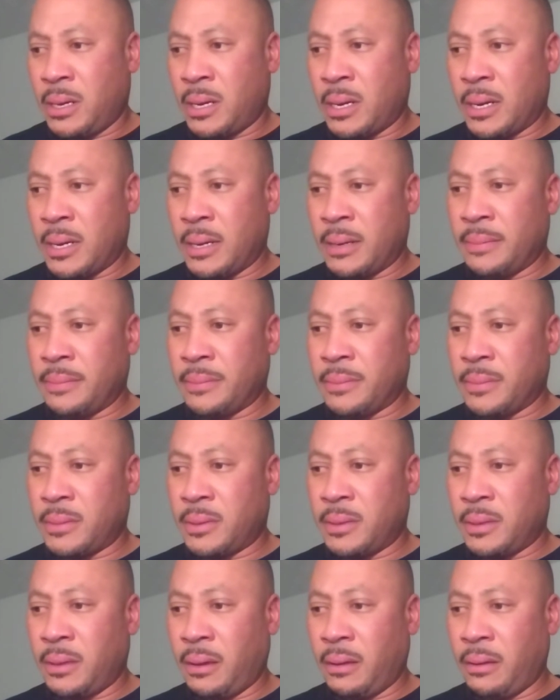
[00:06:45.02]
Um,
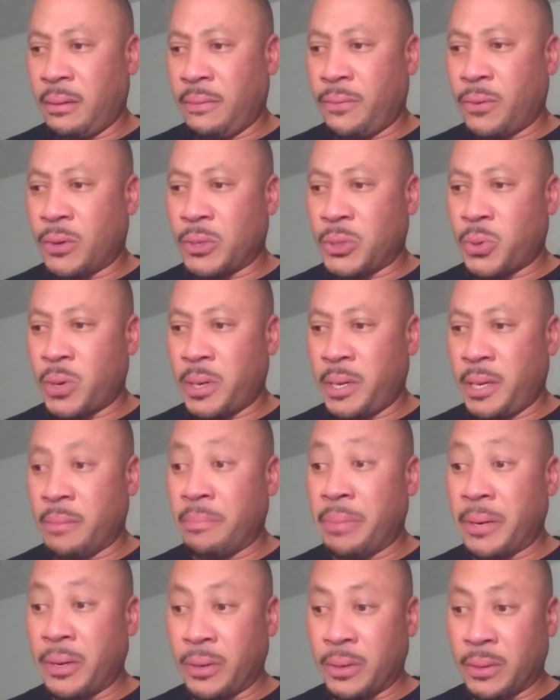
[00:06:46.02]
the 420
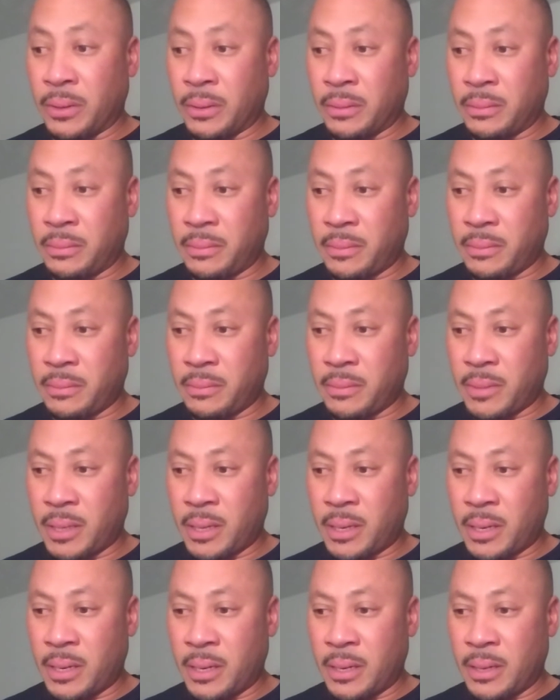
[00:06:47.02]
imperial
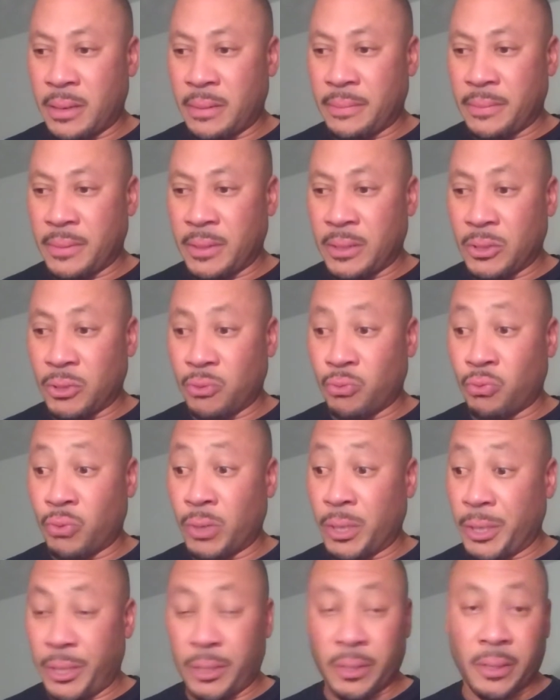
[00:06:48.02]
um, is
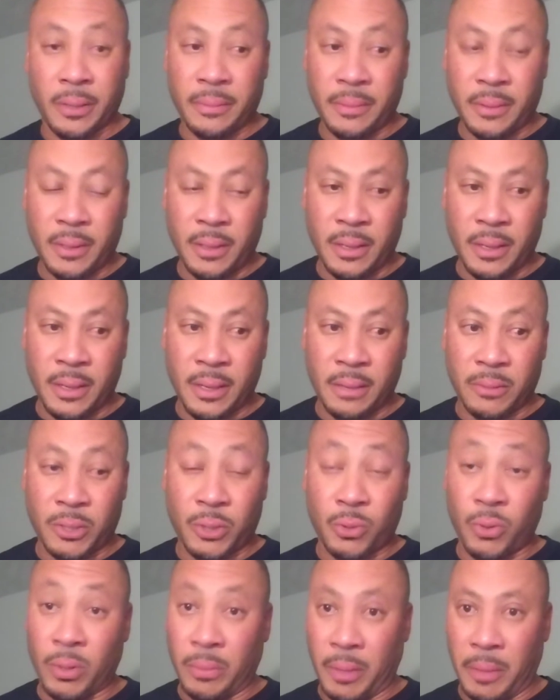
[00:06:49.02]
really good, uh,
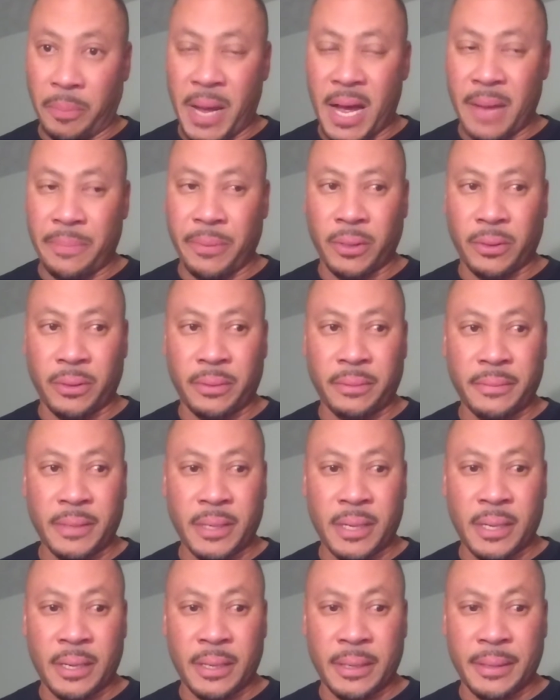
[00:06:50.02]
extremely popular.
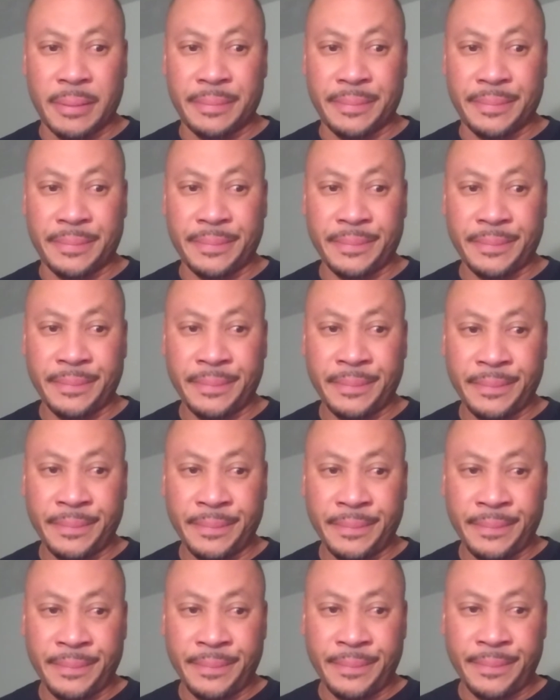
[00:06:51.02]
Um,
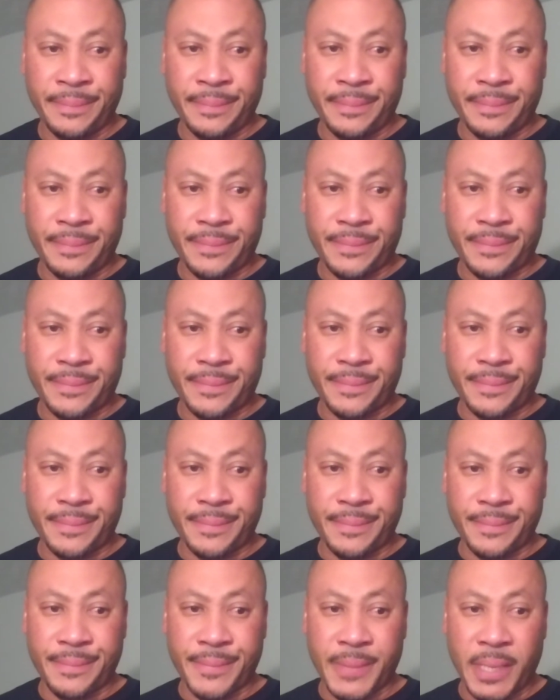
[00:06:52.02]

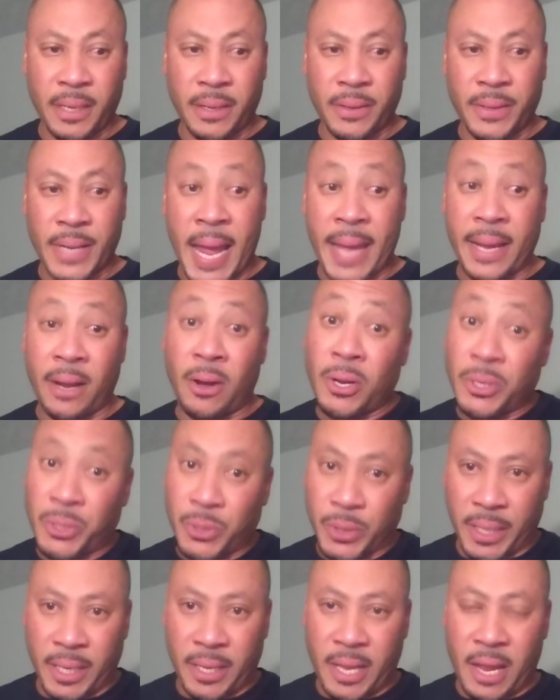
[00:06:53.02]
you know, I
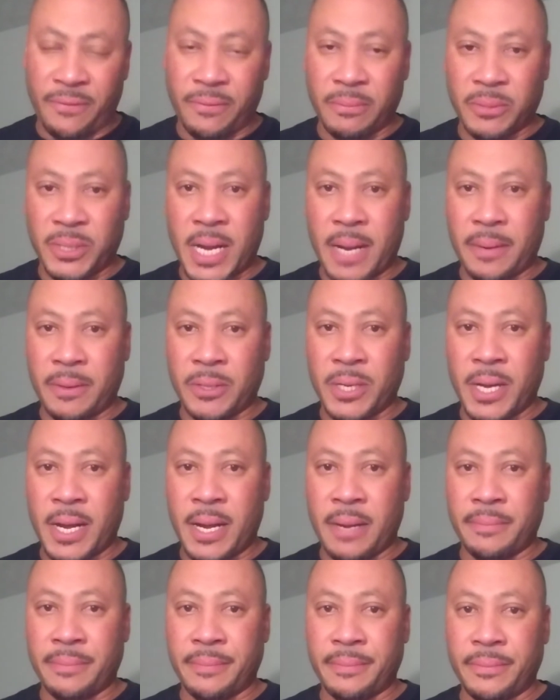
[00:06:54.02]
also get that from time to
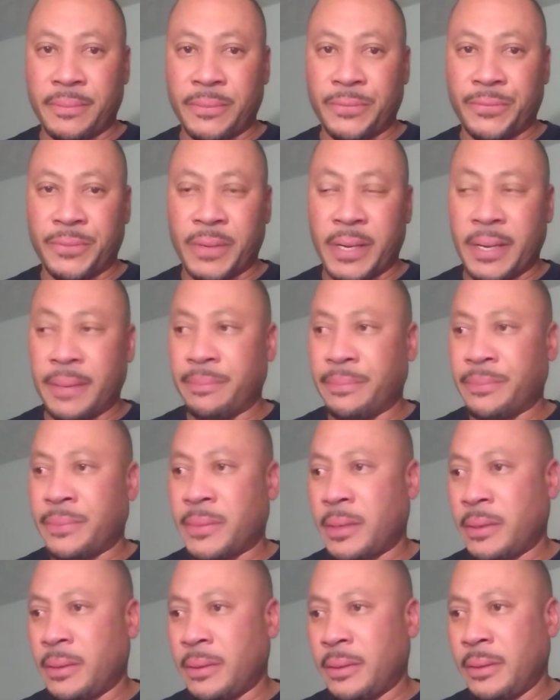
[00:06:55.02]
time I'm
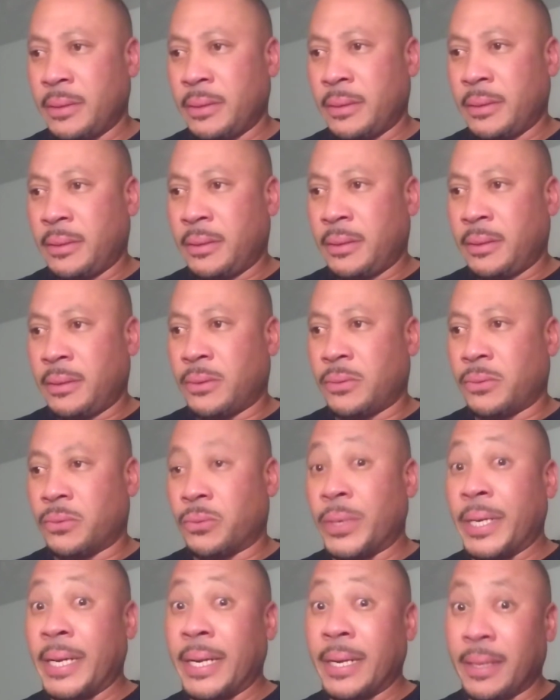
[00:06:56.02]

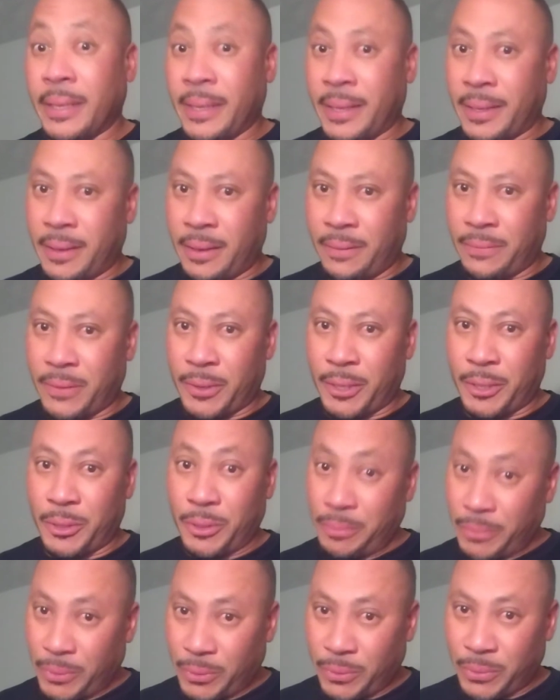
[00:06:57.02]
really in a very
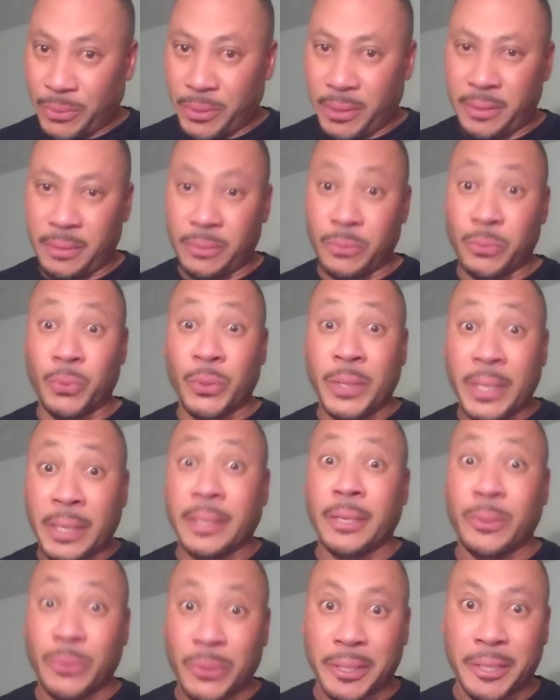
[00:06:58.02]
good mood.
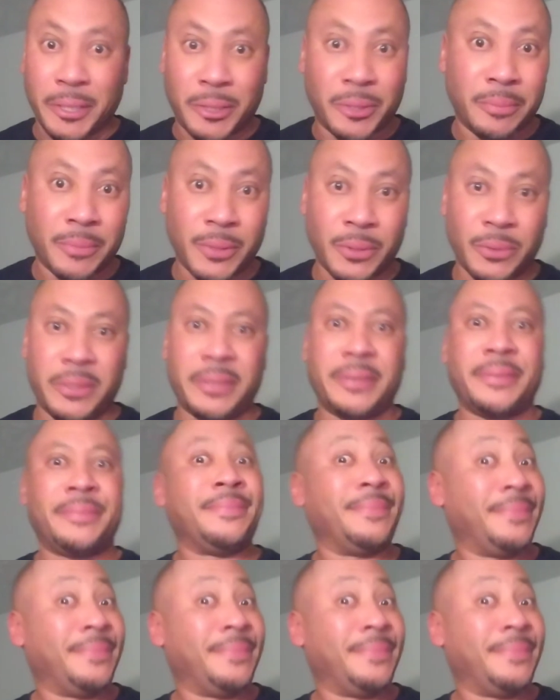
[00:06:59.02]
Really, really good mood.